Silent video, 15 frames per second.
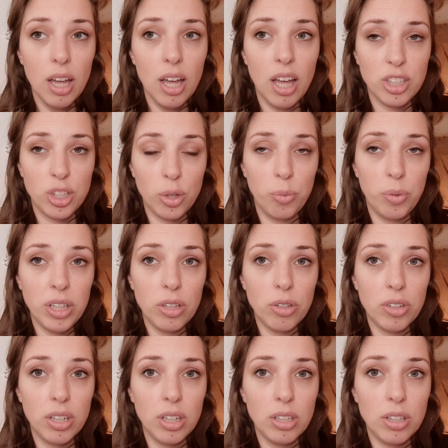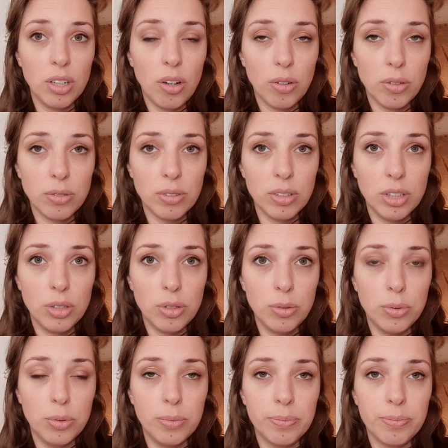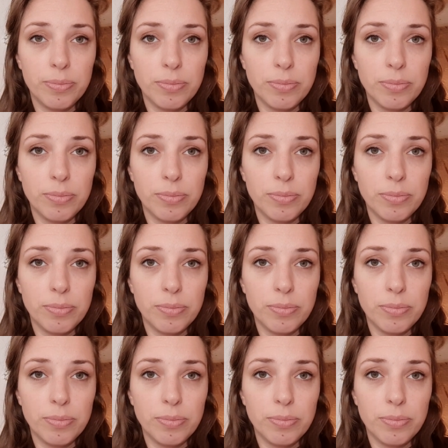And so when you're an adult, you